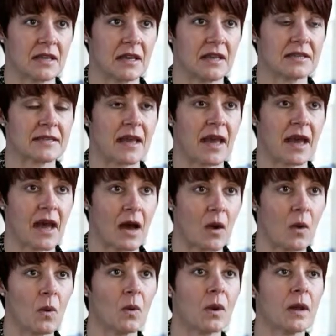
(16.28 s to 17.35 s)
is,
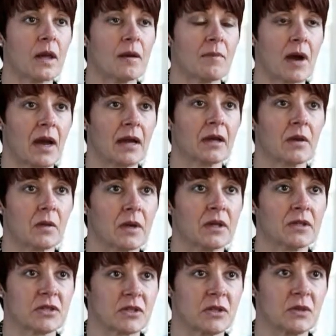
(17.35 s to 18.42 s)
how am I
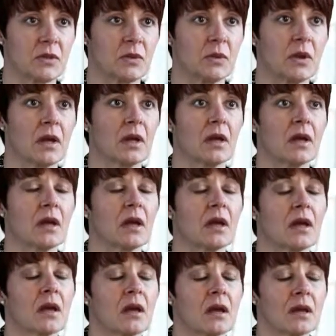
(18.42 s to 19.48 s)
going to
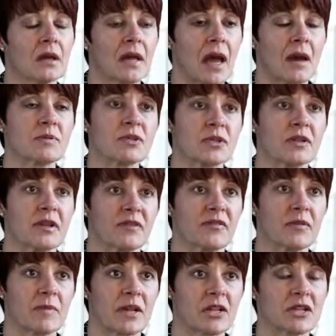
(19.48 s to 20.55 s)
capture the
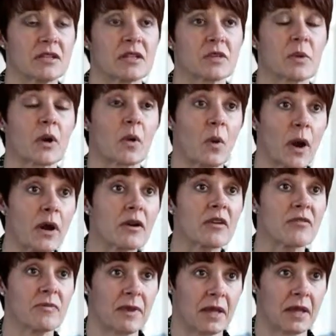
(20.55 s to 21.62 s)
information that's required
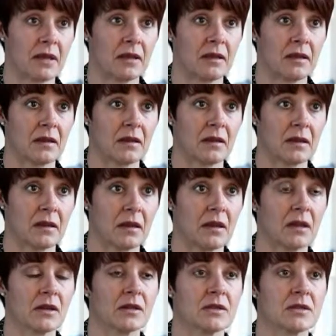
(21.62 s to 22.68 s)
of me
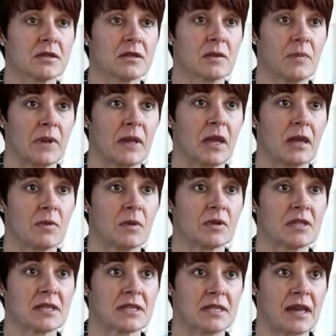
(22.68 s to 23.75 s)
to be able
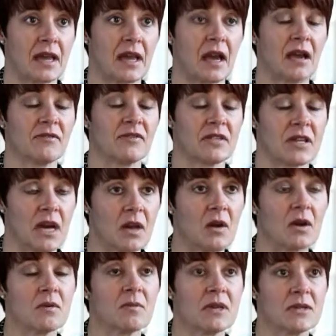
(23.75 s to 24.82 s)
to say I've
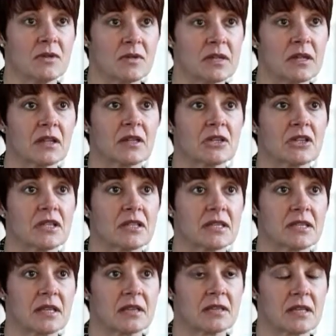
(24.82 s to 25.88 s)
done my due
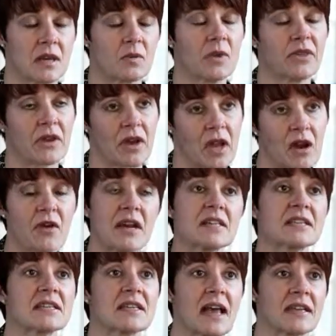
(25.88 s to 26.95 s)
diligence, done what the IRS
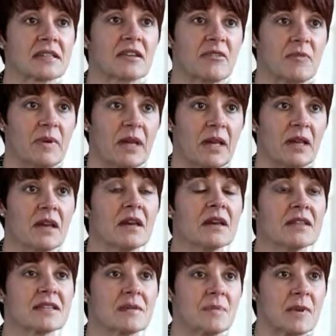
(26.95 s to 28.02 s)
has asked of me,
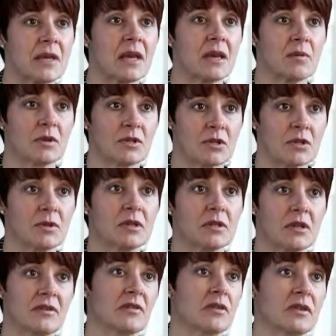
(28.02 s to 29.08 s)
to be able to
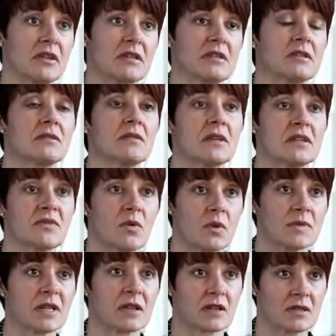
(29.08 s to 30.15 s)
deliver these
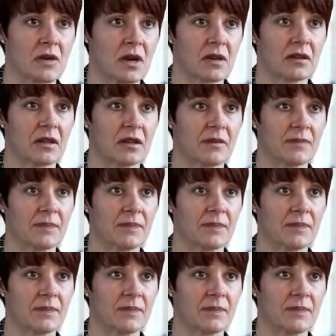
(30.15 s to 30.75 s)
forms electronically.